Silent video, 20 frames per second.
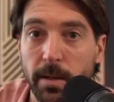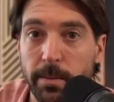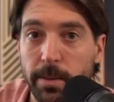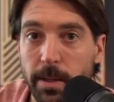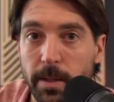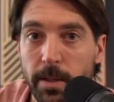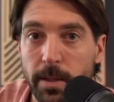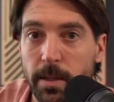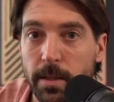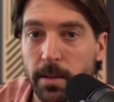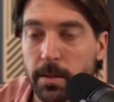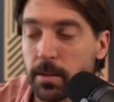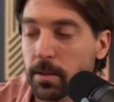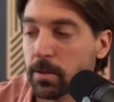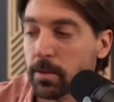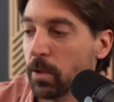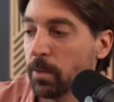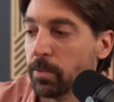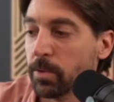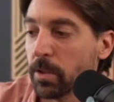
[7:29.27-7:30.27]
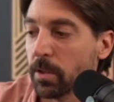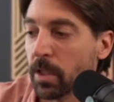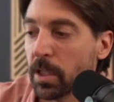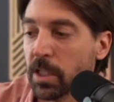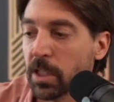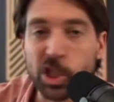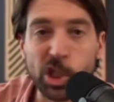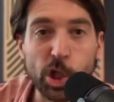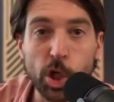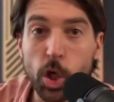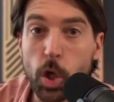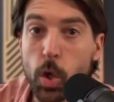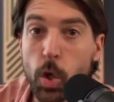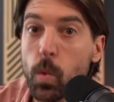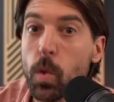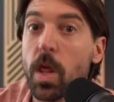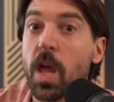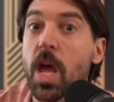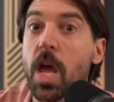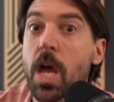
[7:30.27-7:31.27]
the description. Let's do
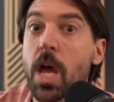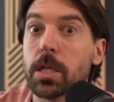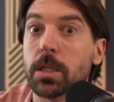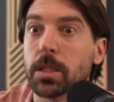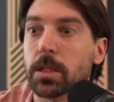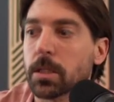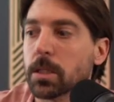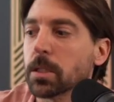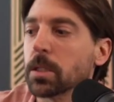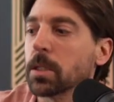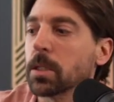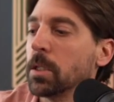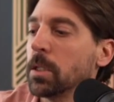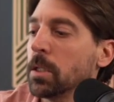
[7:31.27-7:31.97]
this.